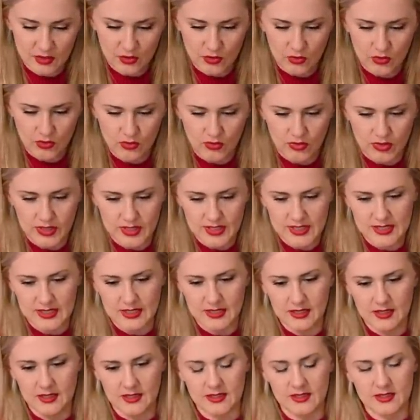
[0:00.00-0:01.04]
Oh, what is
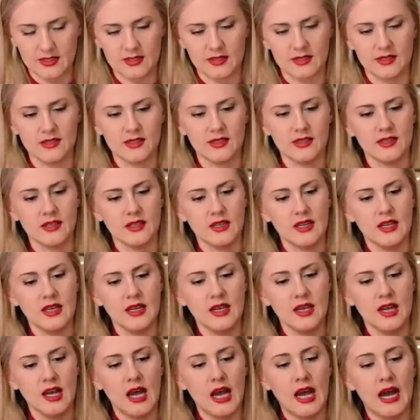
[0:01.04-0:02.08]
this?
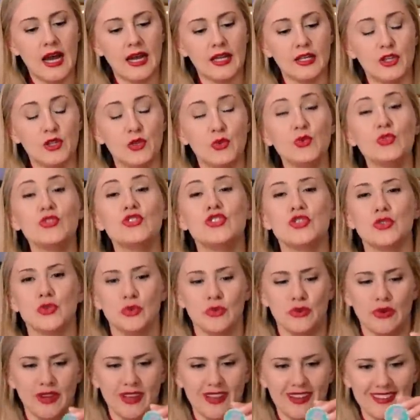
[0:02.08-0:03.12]
How you
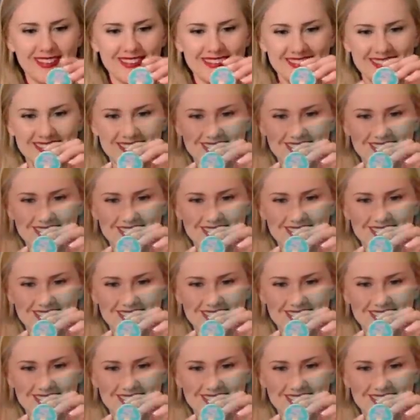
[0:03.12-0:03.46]
doing?